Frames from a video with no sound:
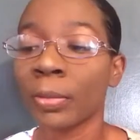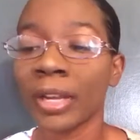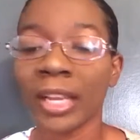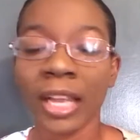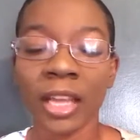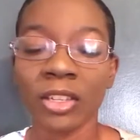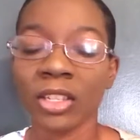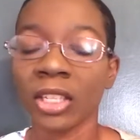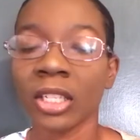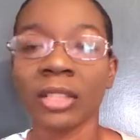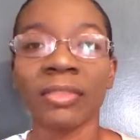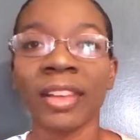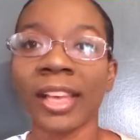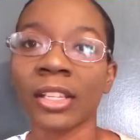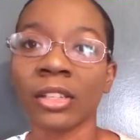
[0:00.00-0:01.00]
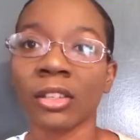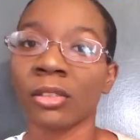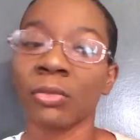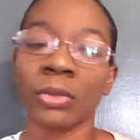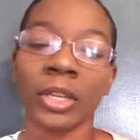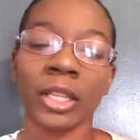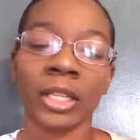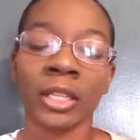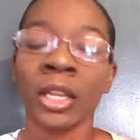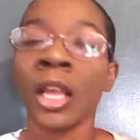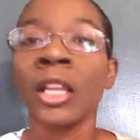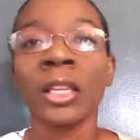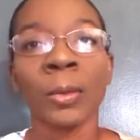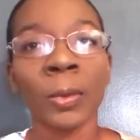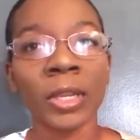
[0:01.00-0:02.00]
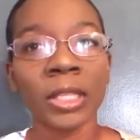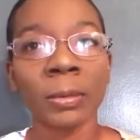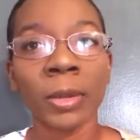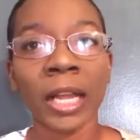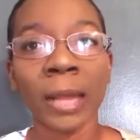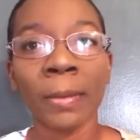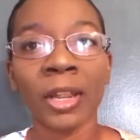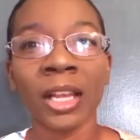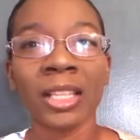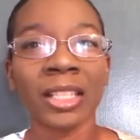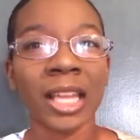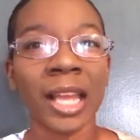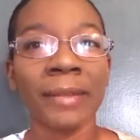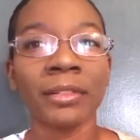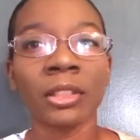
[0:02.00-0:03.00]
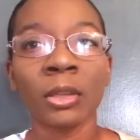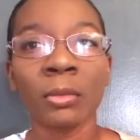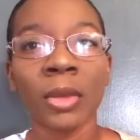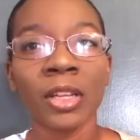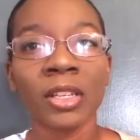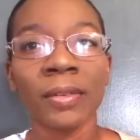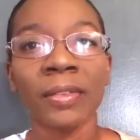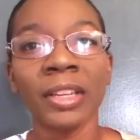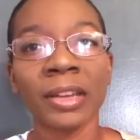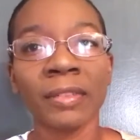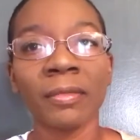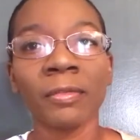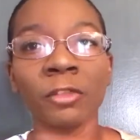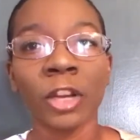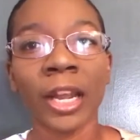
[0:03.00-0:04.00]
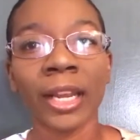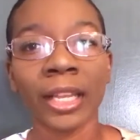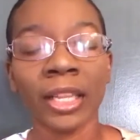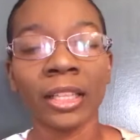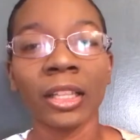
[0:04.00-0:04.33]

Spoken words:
but it's just faster with the beauty supply because they have so much of a different variety.